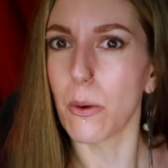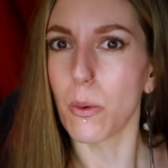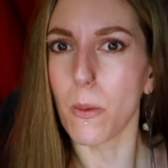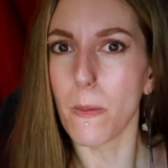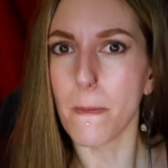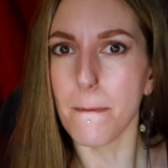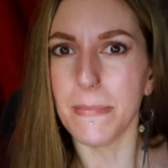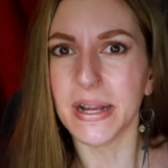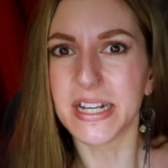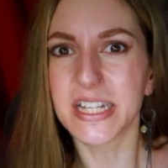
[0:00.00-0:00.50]

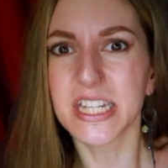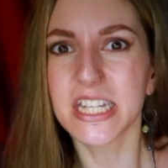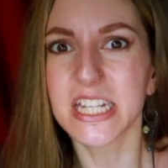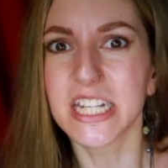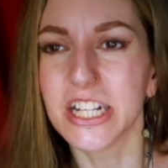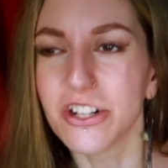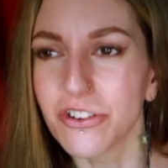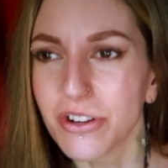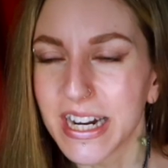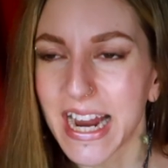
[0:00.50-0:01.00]

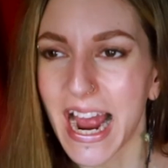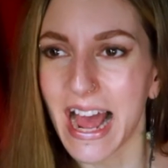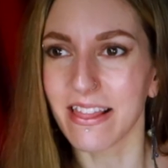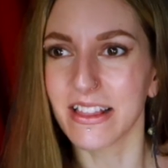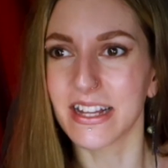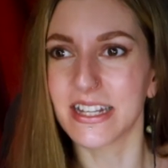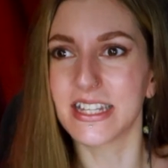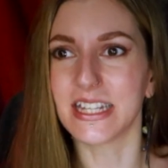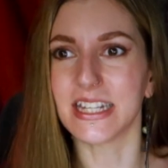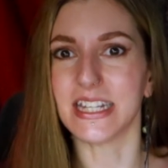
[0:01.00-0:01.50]

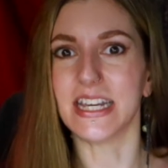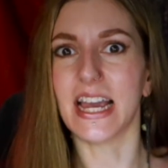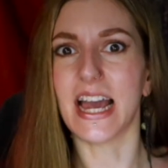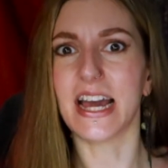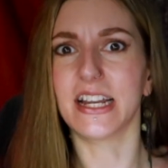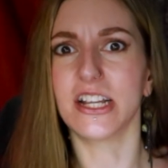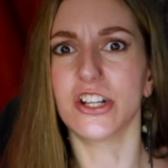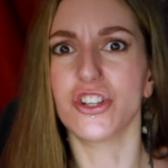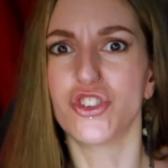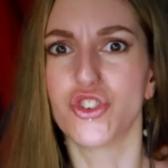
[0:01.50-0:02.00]
materiality
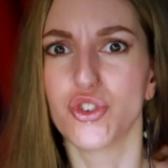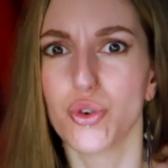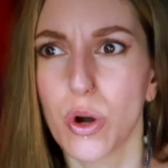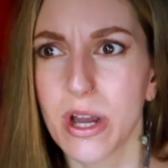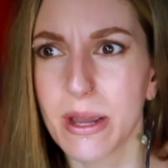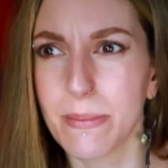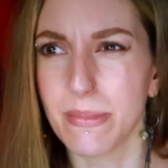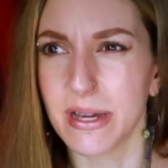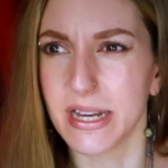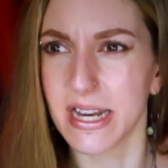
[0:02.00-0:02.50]
and
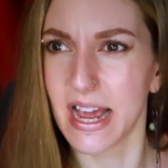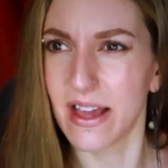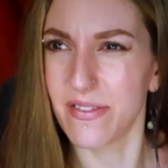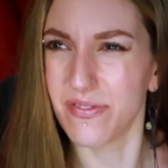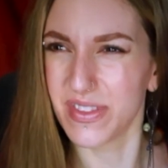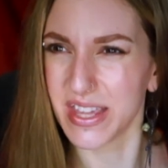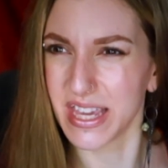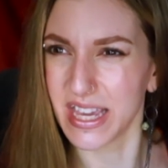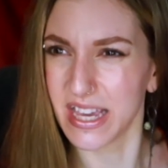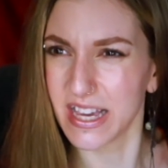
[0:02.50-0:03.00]
enjoyment,
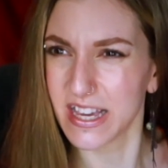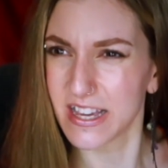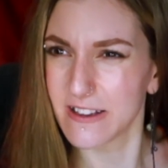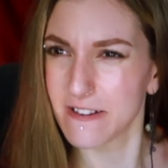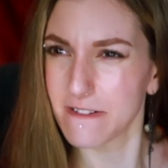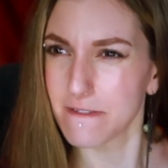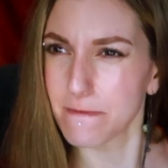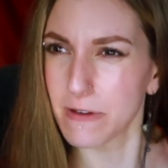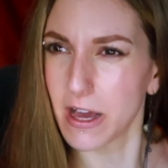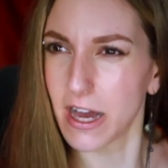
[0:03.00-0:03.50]
and the
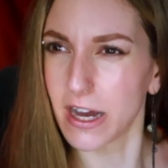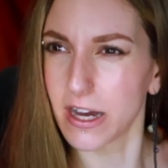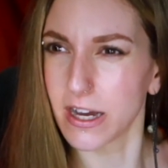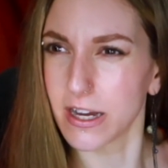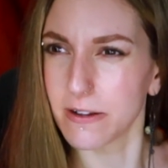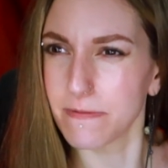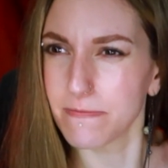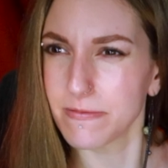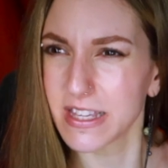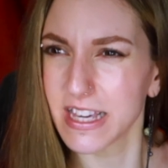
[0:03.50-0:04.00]

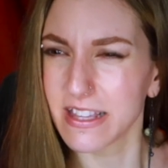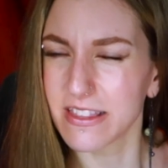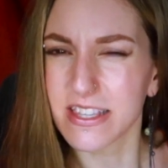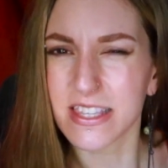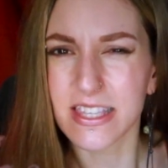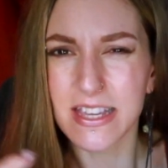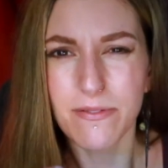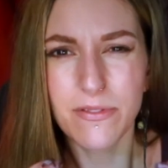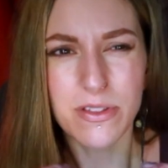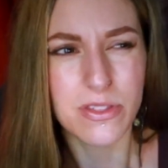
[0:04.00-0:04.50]

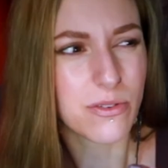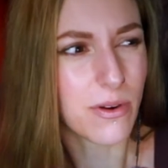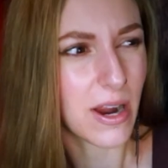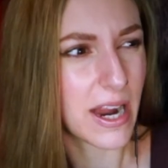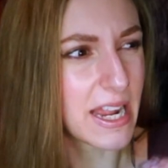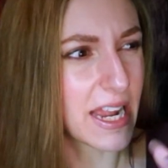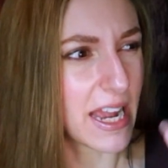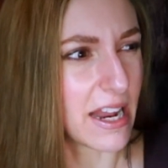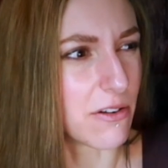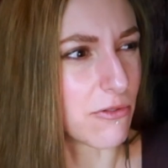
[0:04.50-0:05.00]
seventh
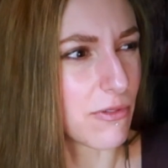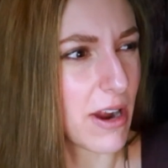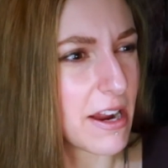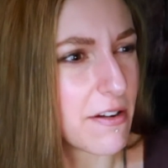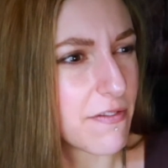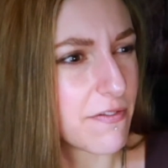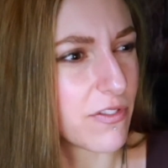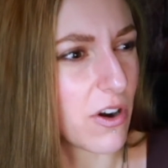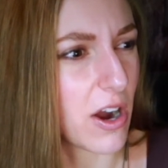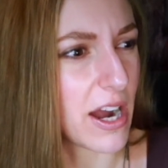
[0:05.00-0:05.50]
ray again, a ray
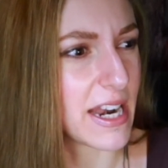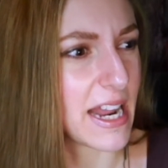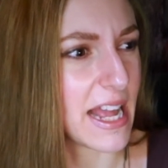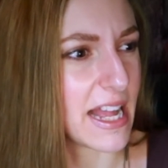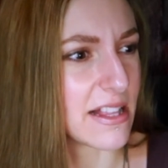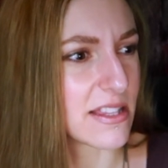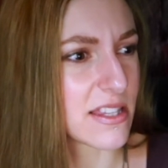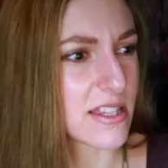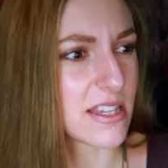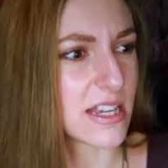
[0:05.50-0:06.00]
of
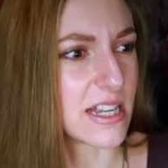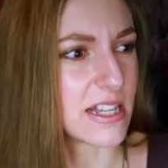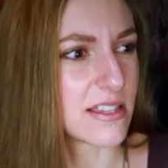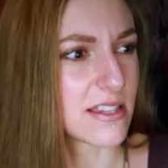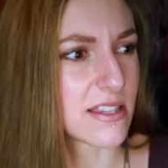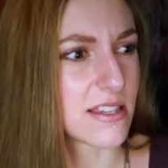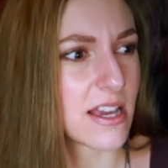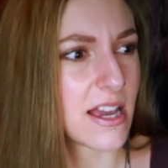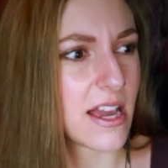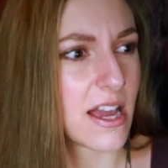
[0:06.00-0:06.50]
finance.
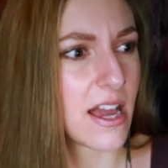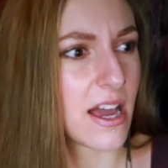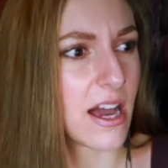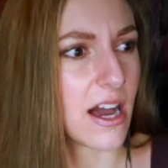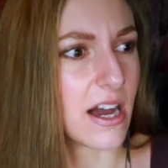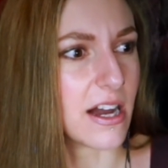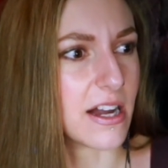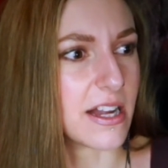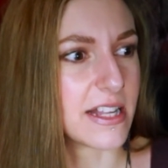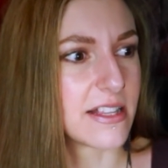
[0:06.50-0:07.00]
It's
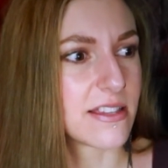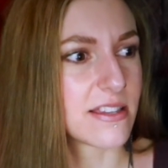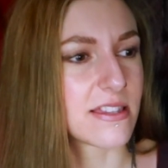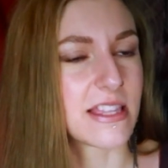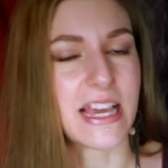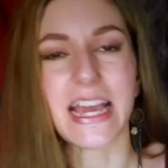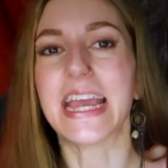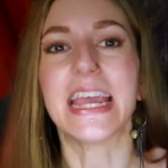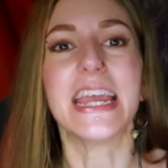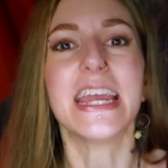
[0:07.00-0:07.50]

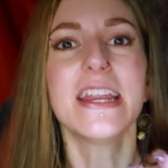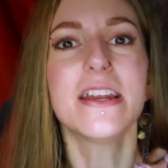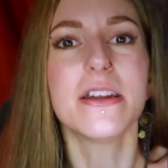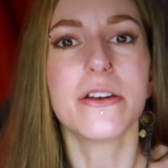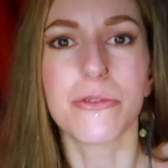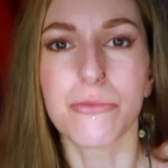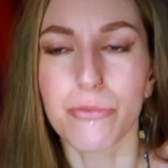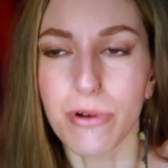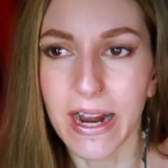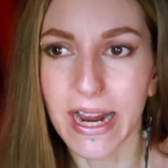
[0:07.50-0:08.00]
the
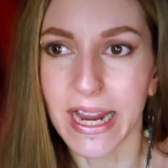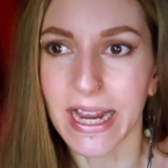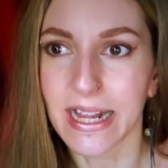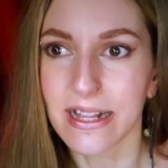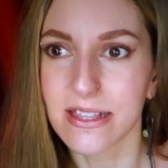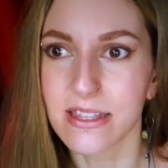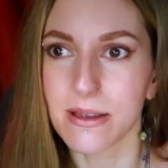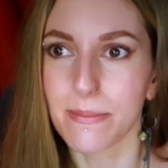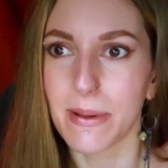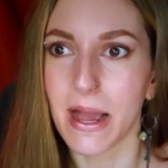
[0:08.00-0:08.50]
Eden ray.
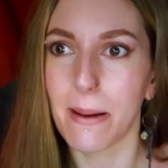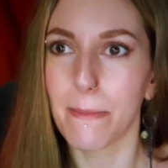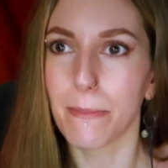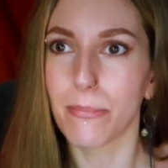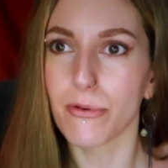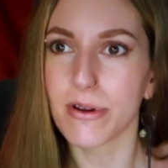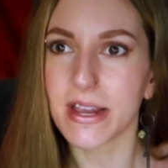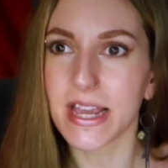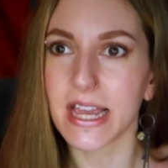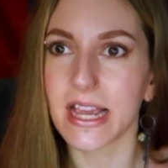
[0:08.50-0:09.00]
It's about
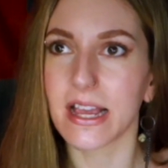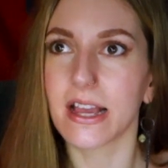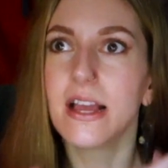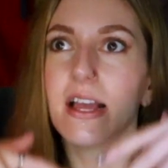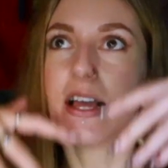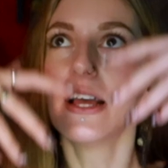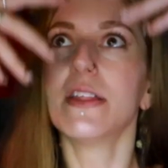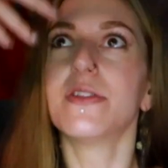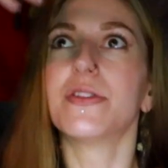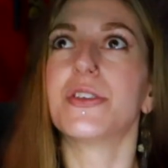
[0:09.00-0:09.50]
bringing
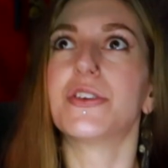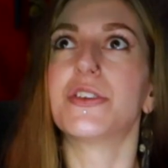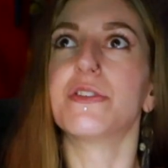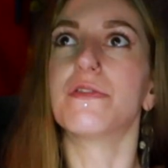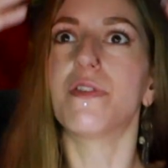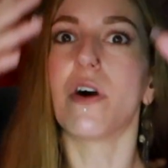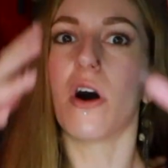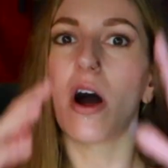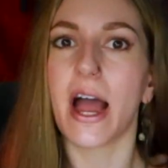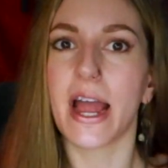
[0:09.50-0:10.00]
the
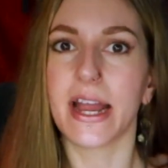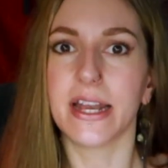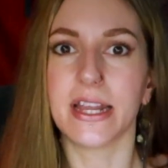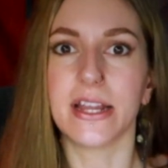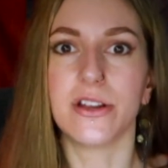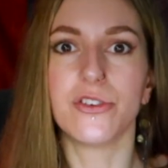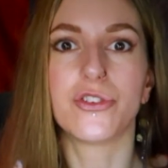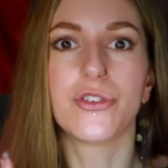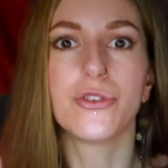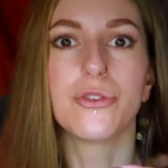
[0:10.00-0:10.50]
divine
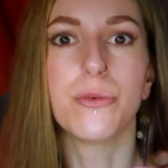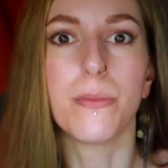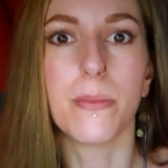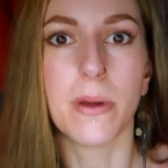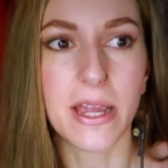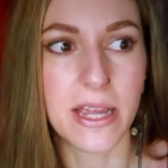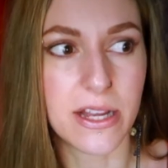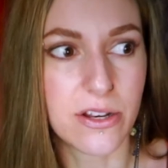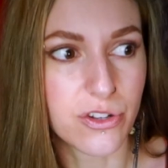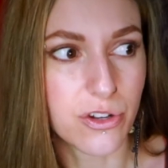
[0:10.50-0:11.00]

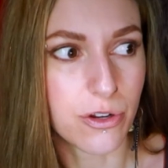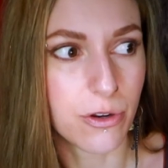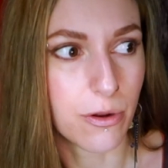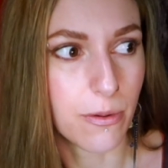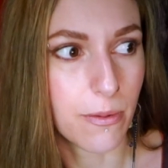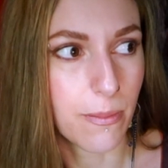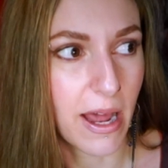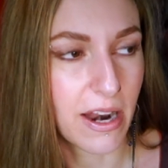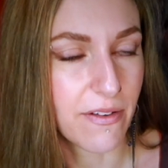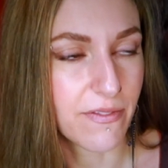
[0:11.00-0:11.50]

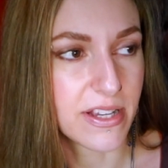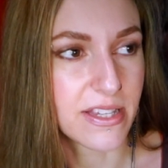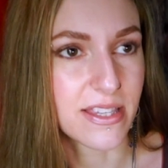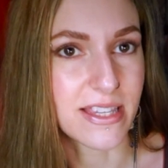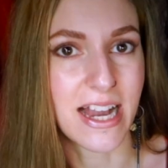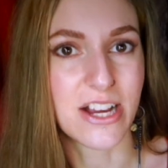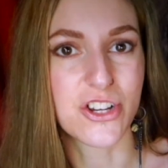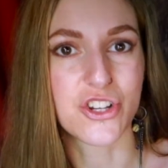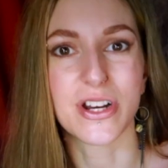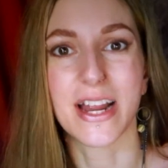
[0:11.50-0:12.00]
into
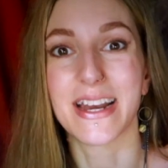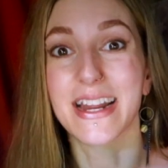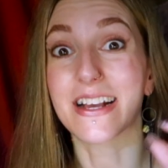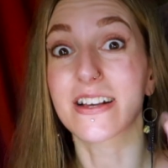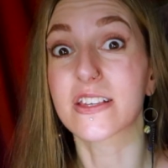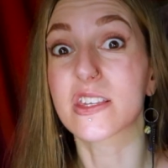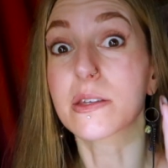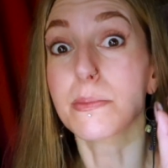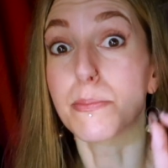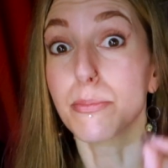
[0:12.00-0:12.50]
manifestation and
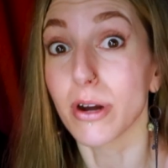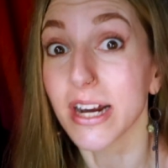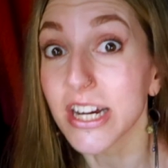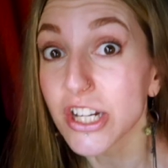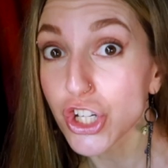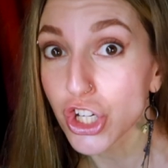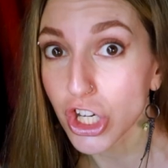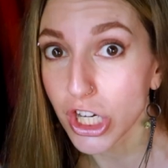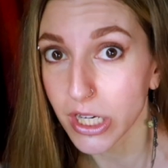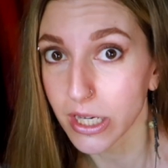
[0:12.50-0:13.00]

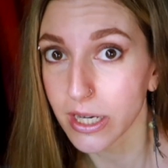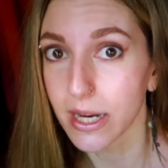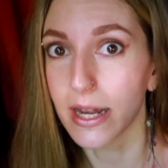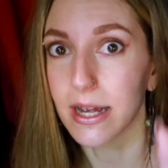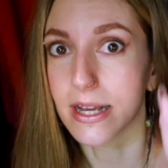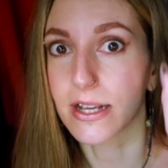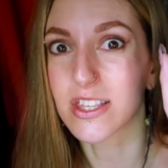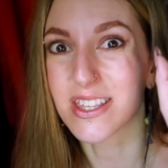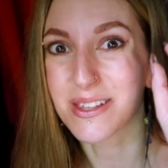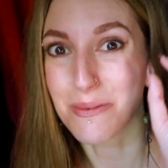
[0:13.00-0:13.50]
expression.
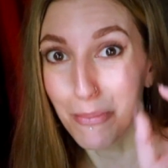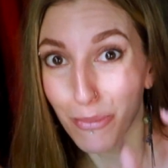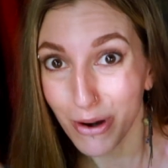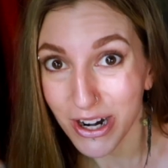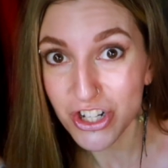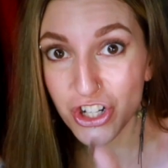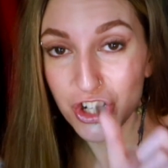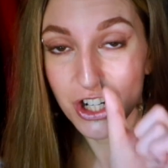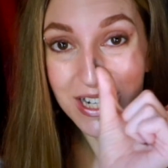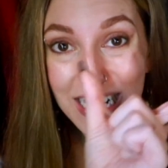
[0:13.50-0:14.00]

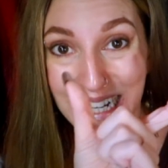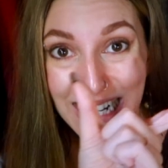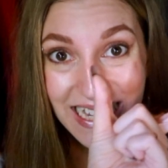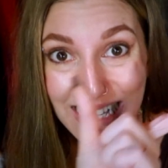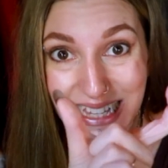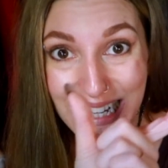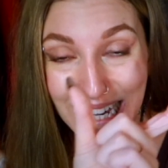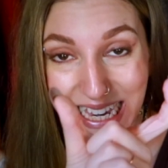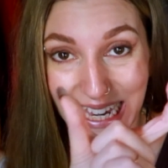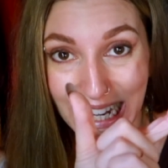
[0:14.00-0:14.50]
Expression
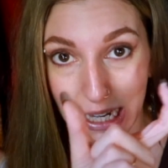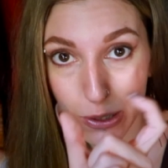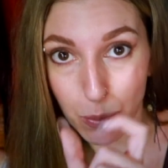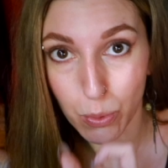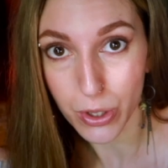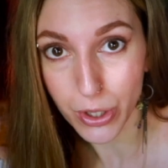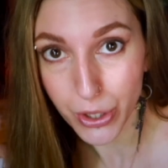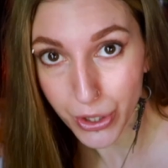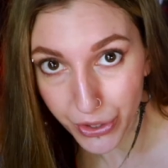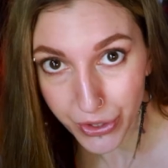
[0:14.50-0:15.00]
is a key
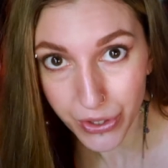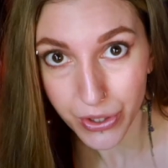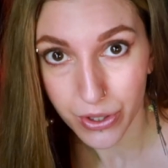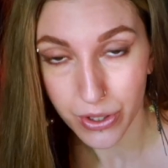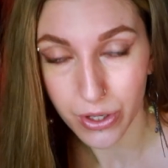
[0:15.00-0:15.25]
word